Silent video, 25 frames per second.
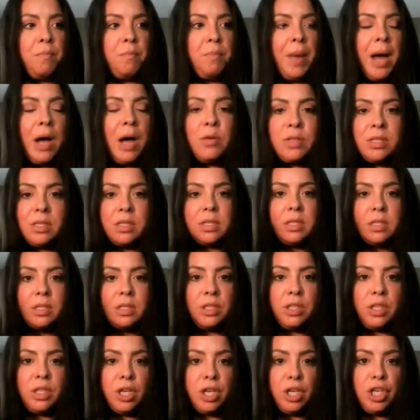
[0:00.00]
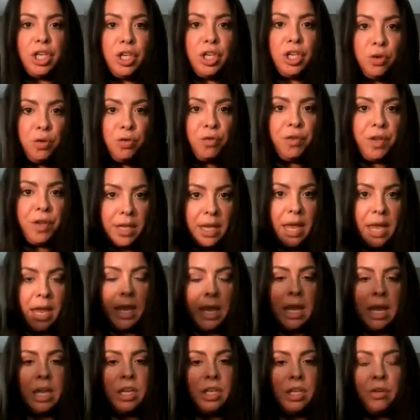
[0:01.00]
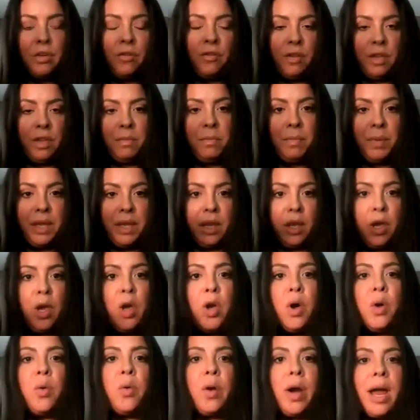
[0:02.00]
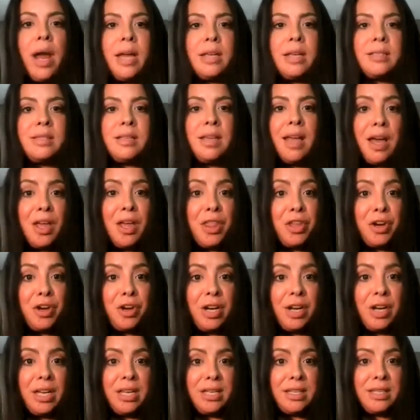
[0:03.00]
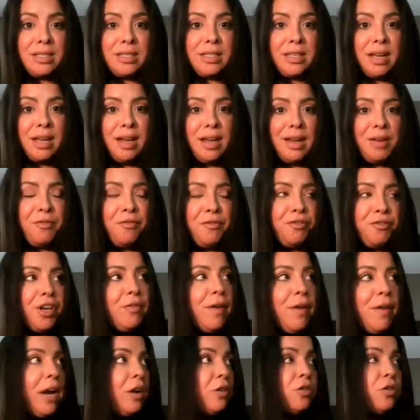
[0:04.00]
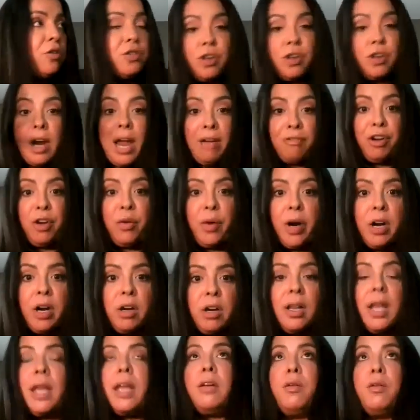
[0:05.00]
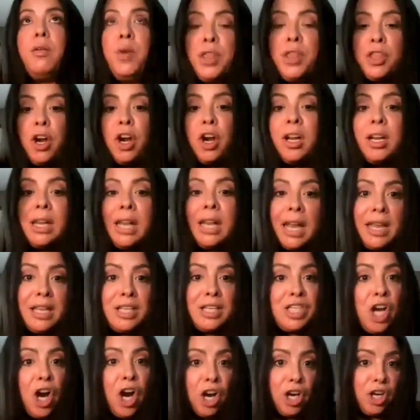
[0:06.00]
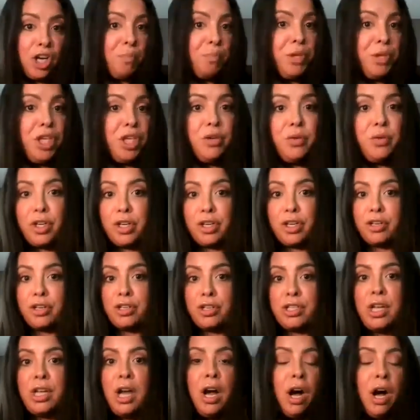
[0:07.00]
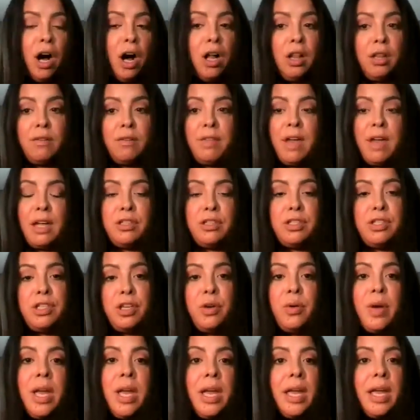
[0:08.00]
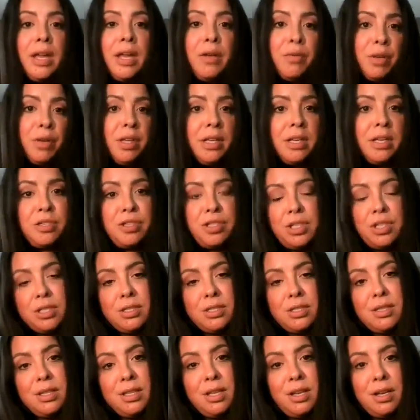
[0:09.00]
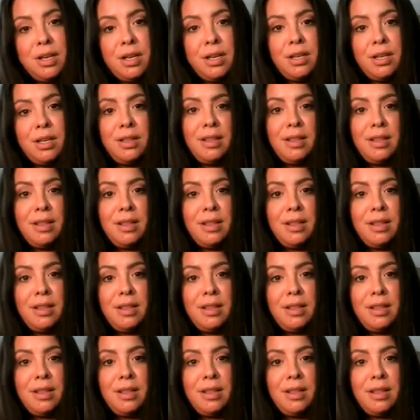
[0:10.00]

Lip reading: bounces the UVA and UVB, whereas the other is free radicals are everywhere, like with our lights, our computers, all of that. So it really is just the